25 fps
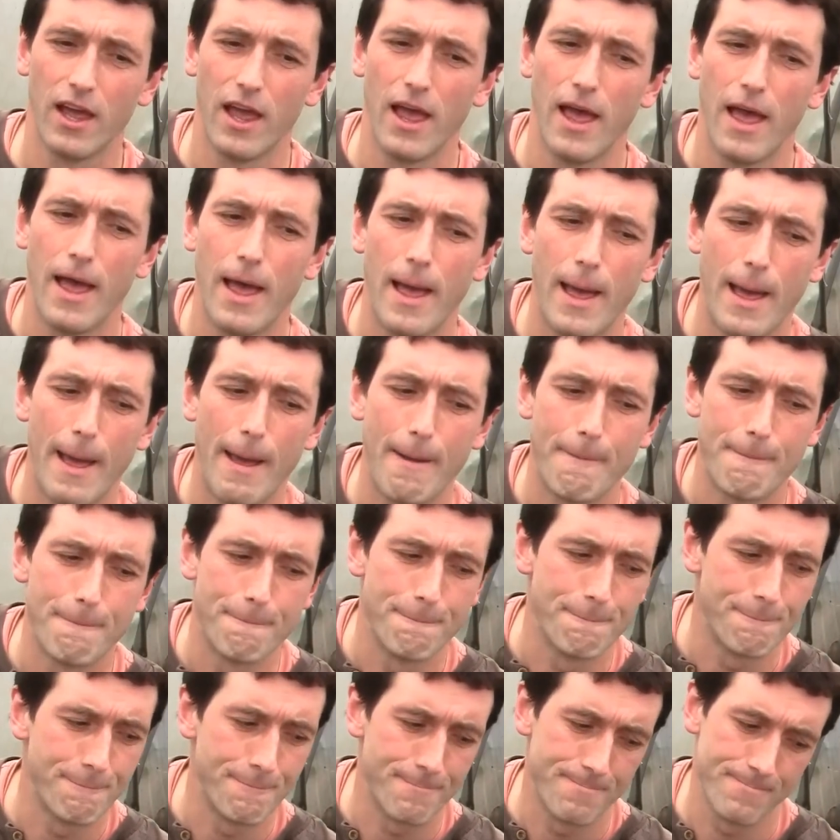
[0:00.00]

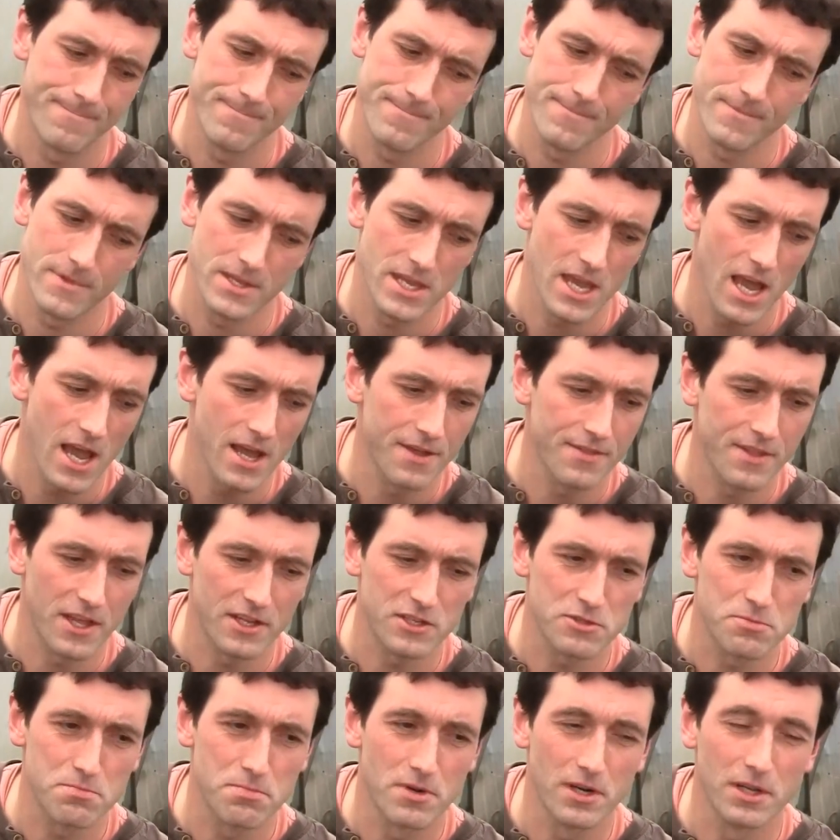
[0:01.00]
Yeah, and
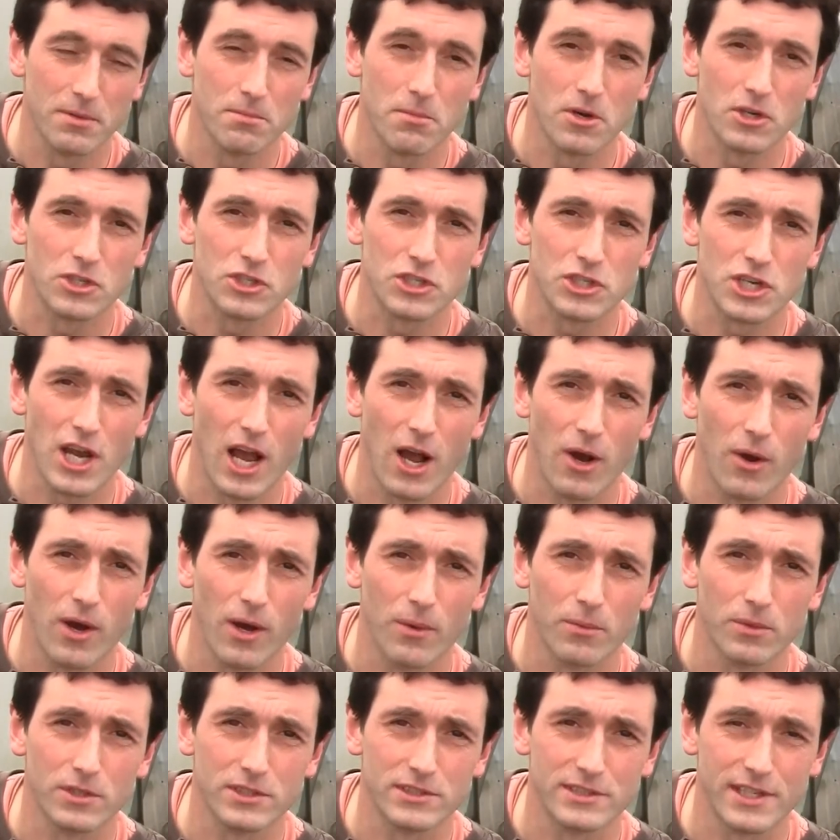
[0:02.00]
that's pretty much how
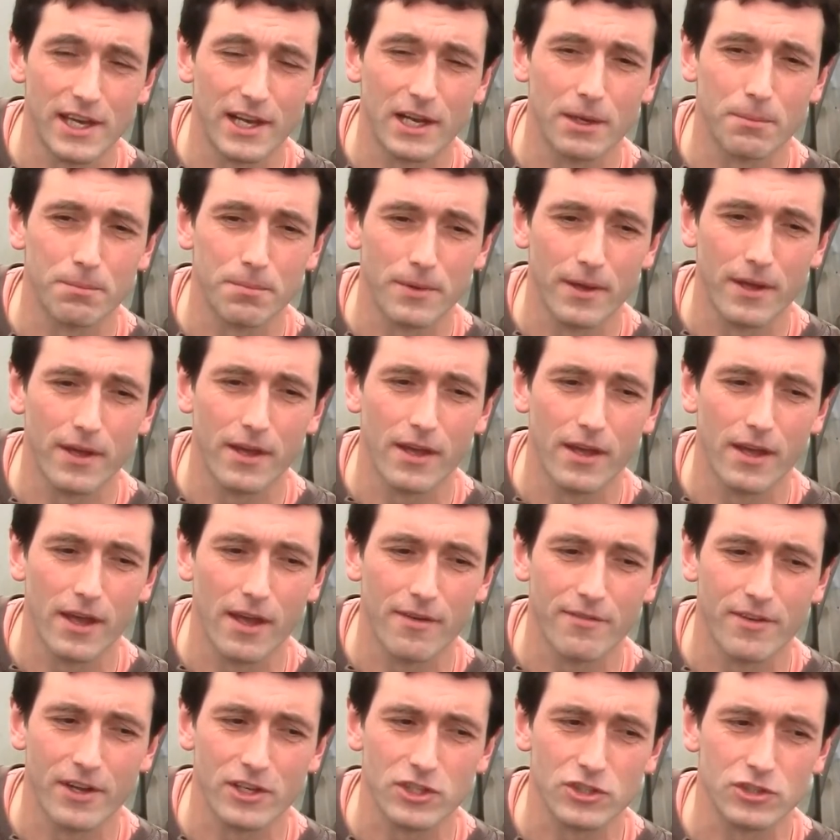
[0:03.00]
I would set up
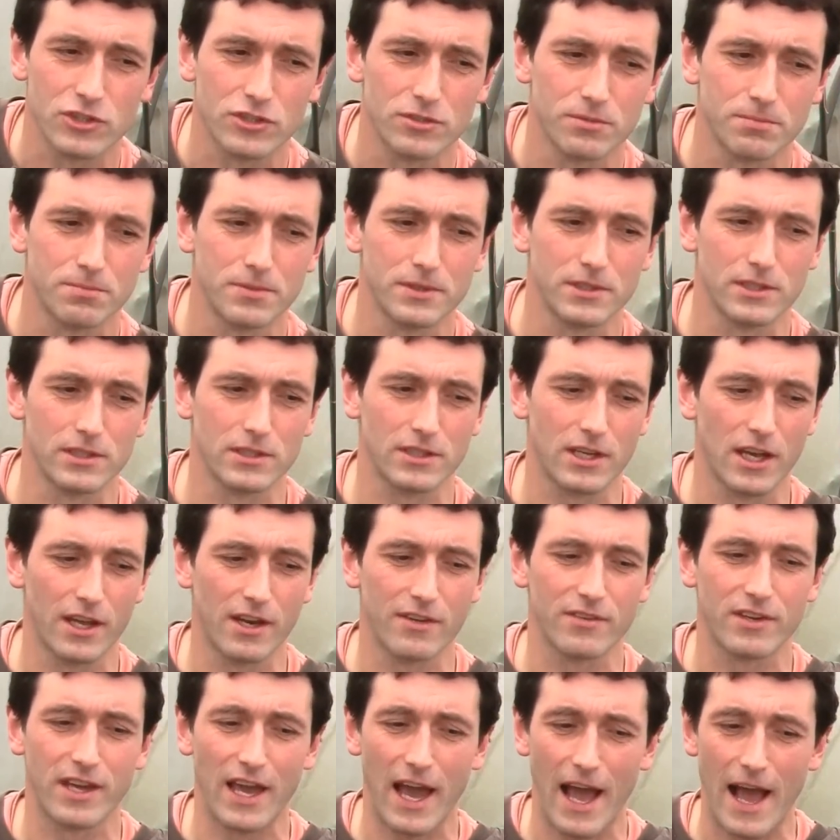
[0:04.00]
a vegetable
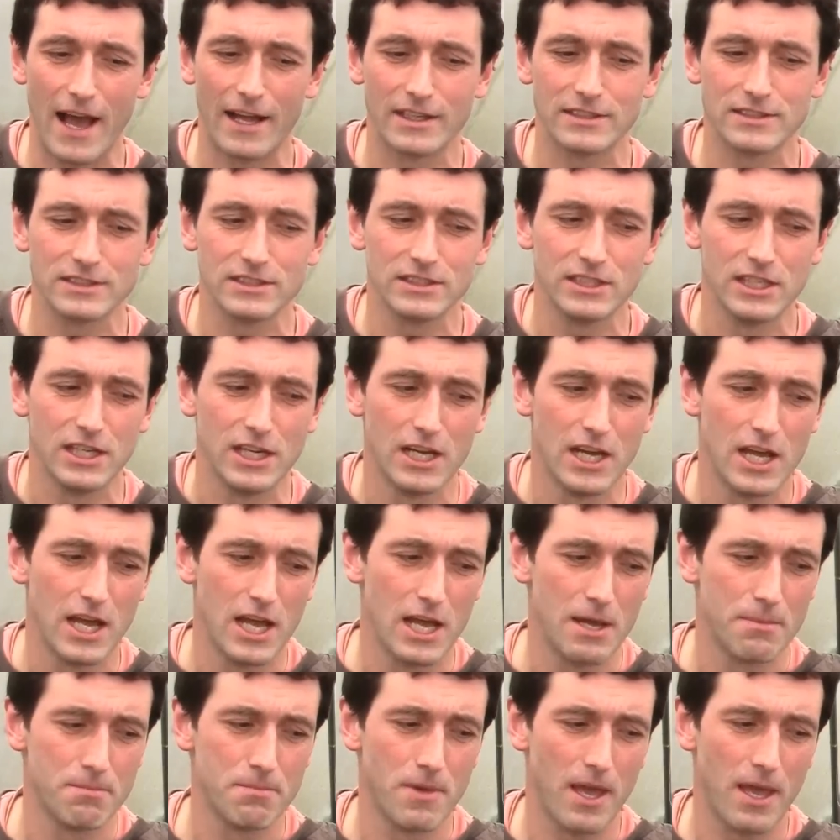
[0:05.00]
kind of garden.
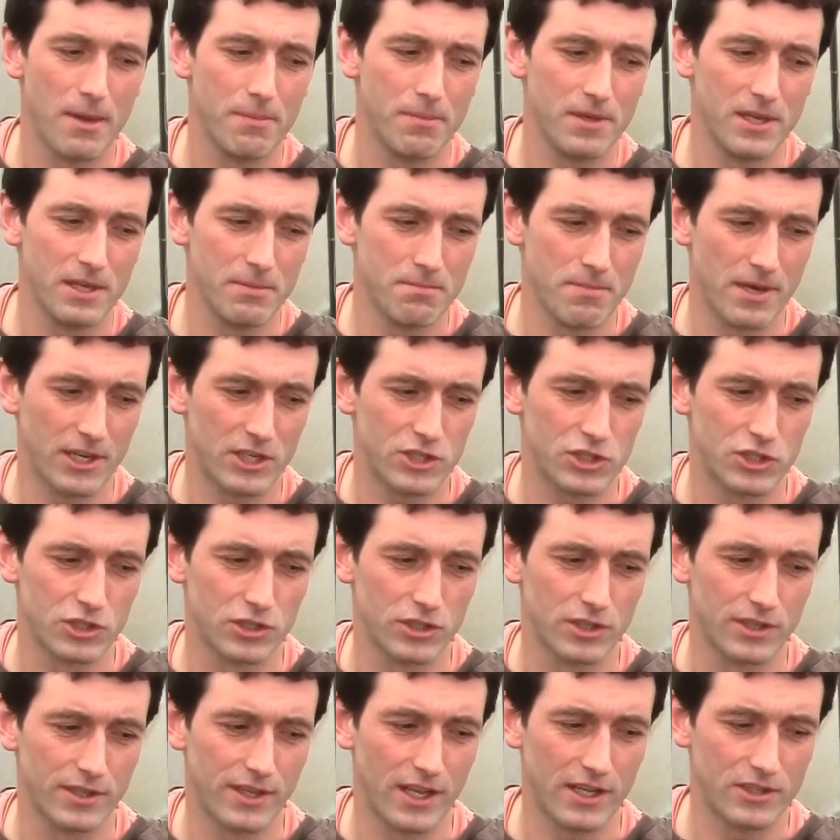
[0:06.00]
Maybe make
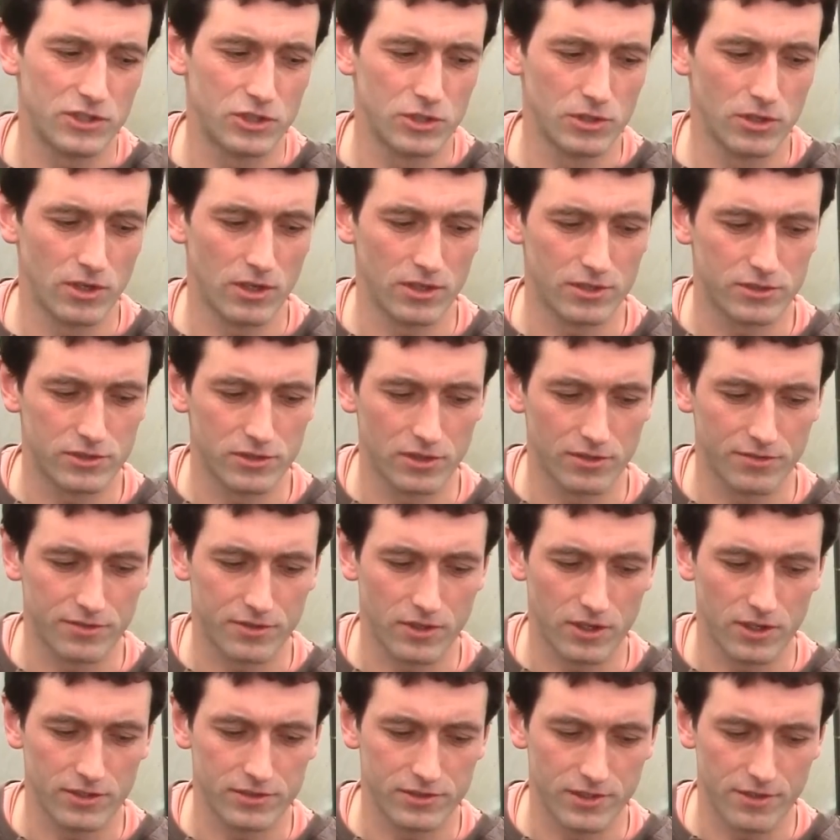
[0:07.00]
sure that you also,
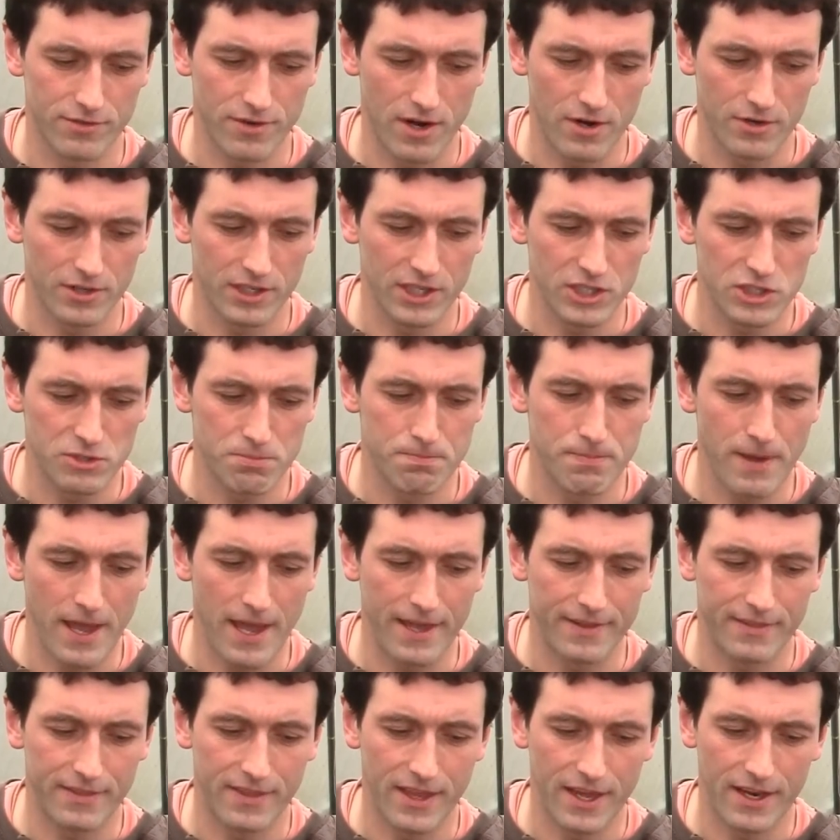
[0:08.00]
of course, around each
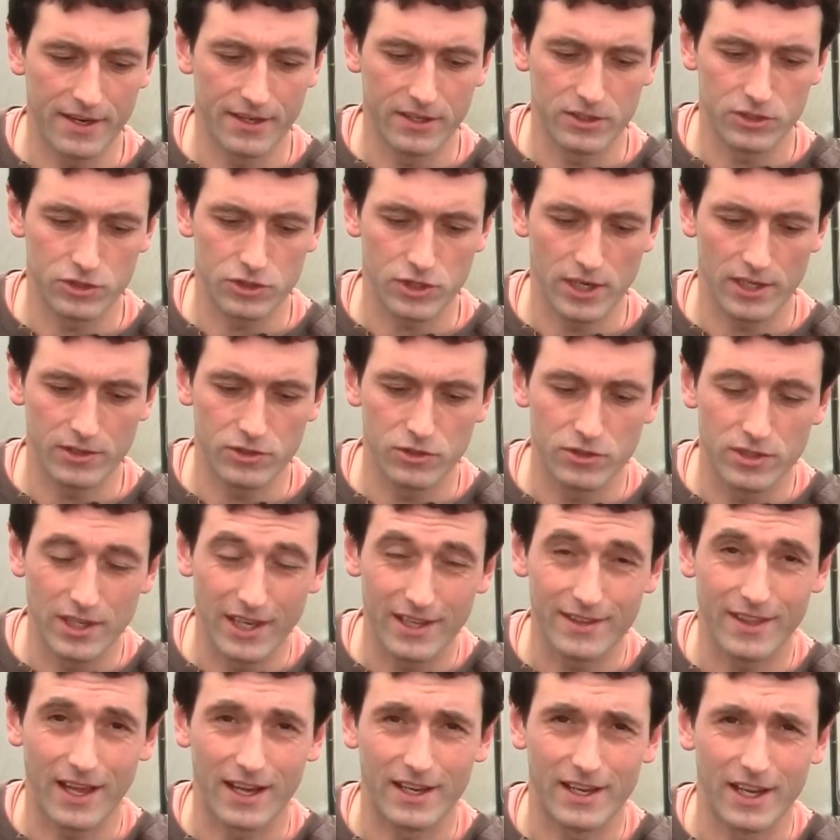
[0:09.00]
bed, then try to
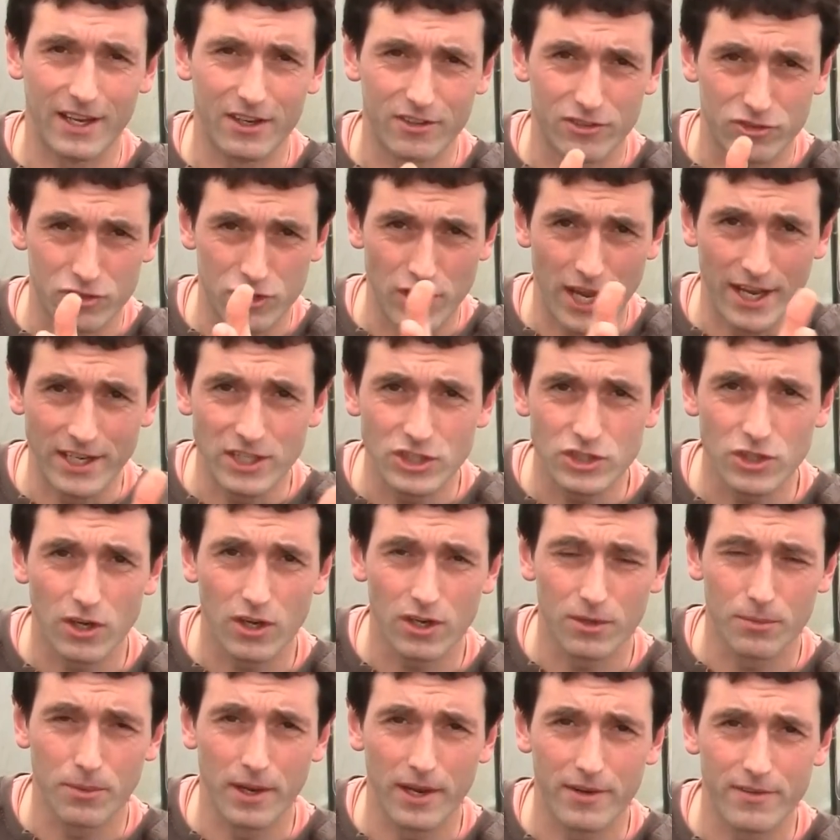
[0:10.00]
dig that kind of trench
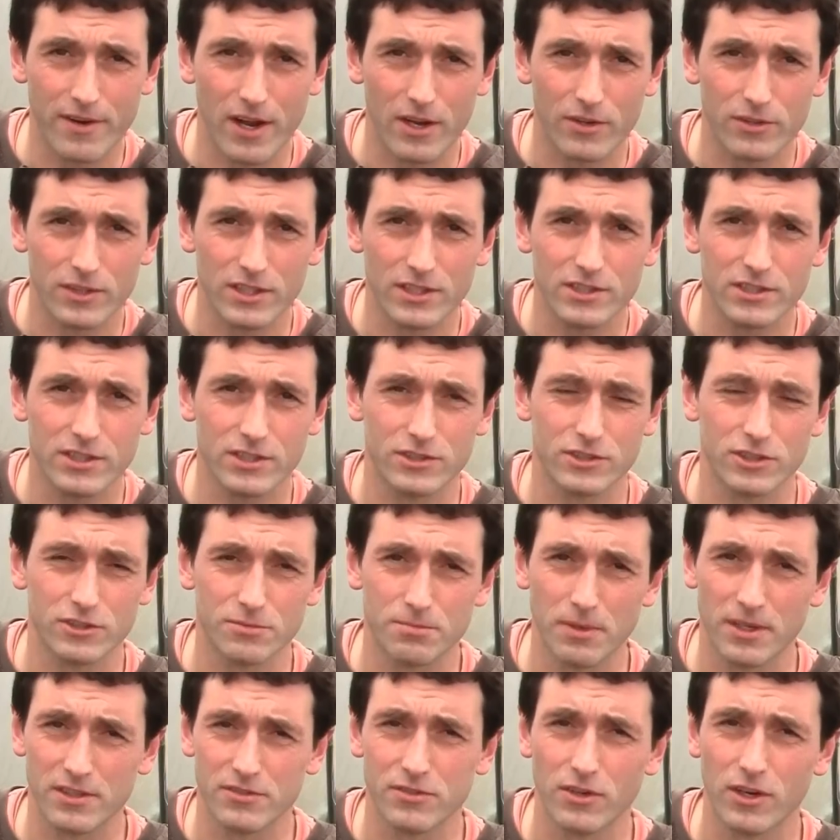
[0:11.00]
all the way around it.
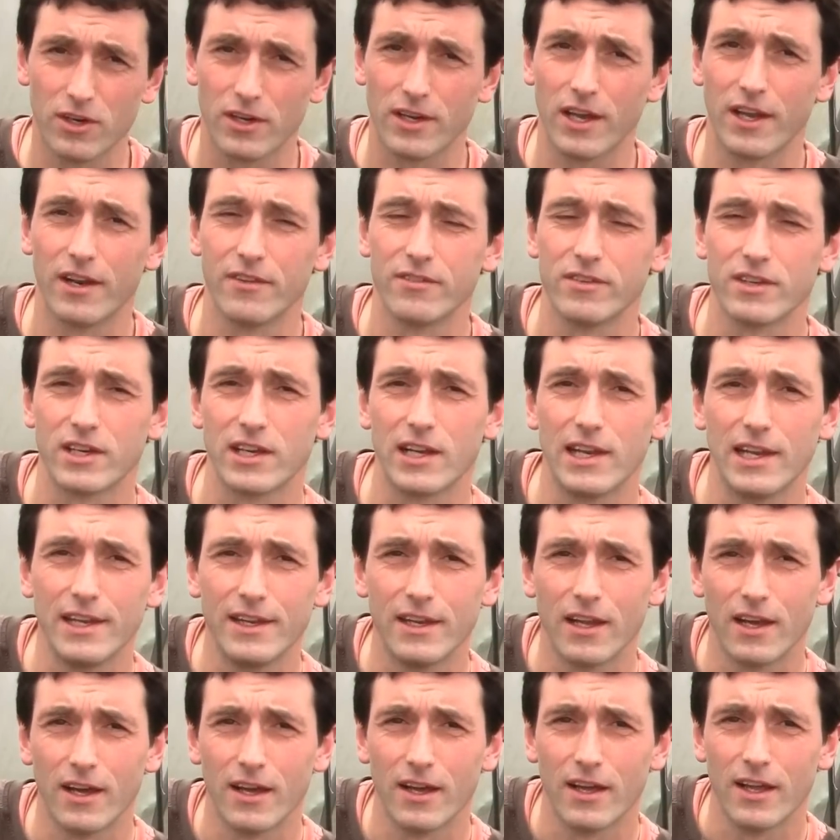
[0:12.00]
Just makes for kind of a
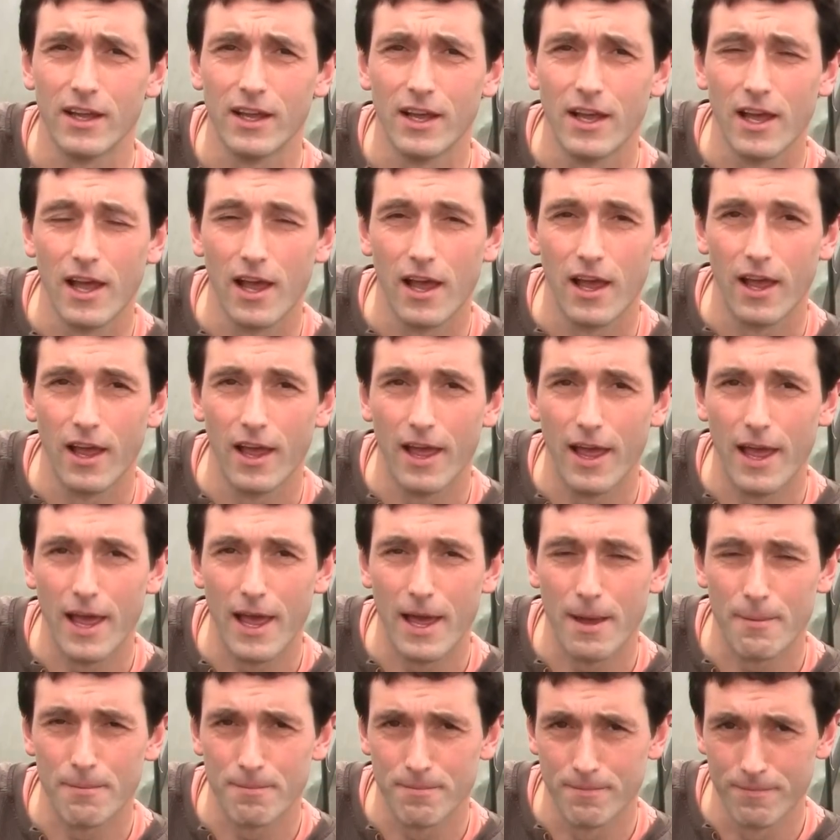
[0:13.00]
cleaner,
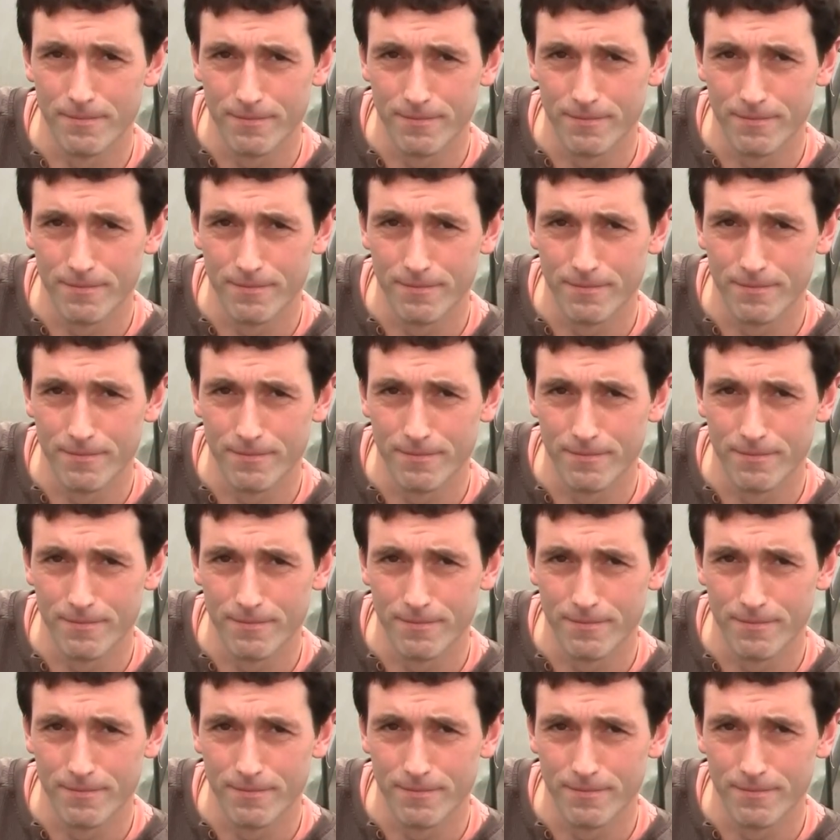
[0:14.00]
kind